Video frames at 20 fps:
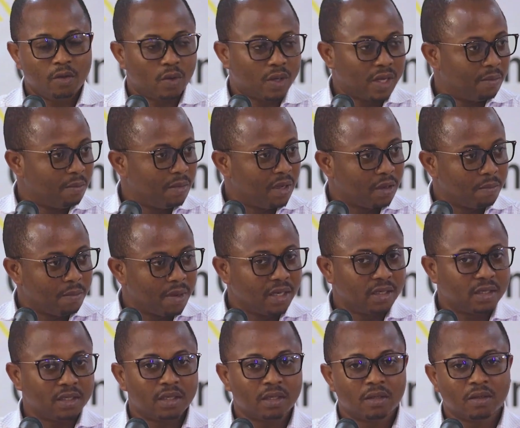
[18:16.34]
You can make
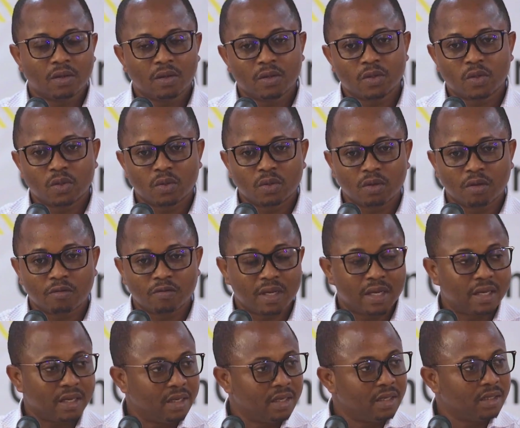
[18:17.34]
mention also of the
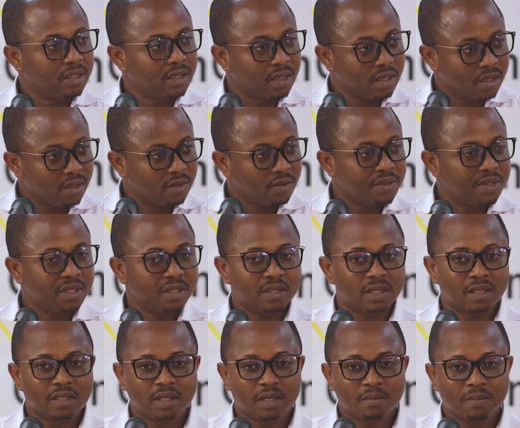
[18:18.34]
AHK, which is
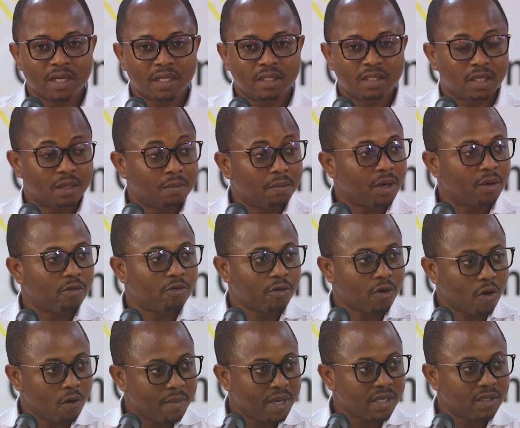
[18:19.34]
the German Chamber of
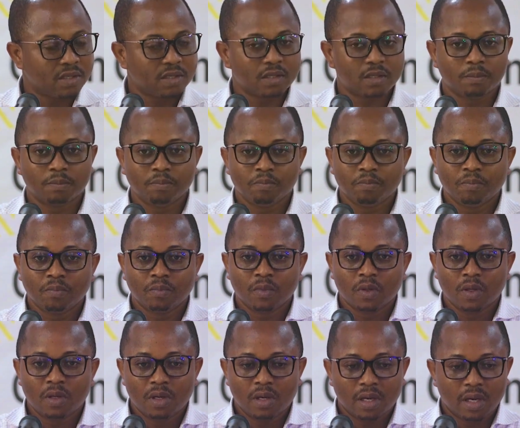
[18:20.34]
Commerce,
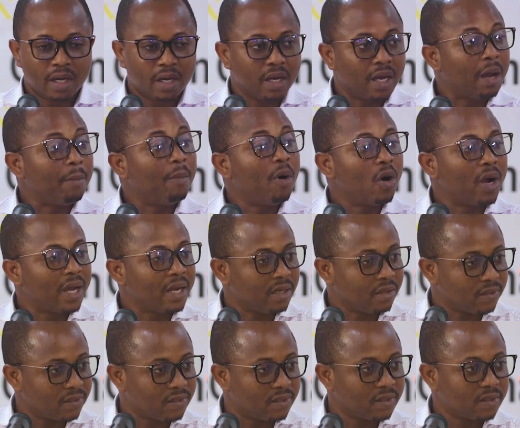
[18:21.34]
among
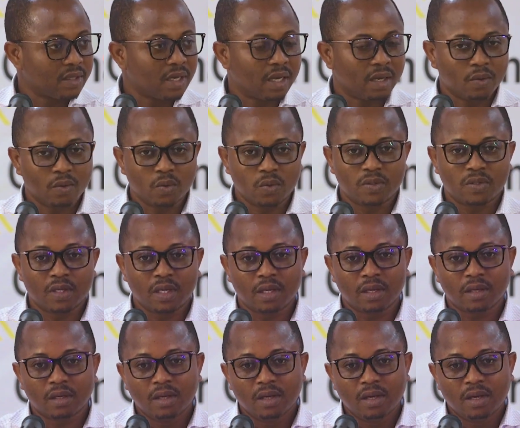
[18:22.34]
others, I will say.
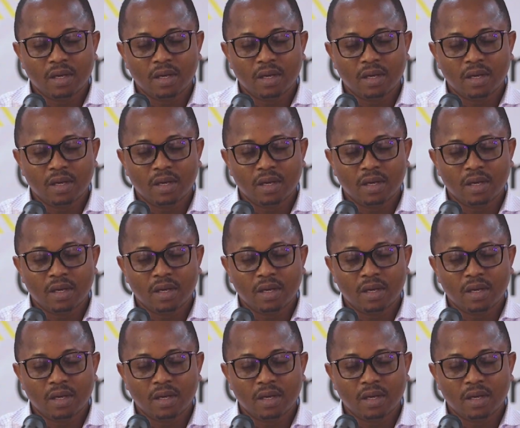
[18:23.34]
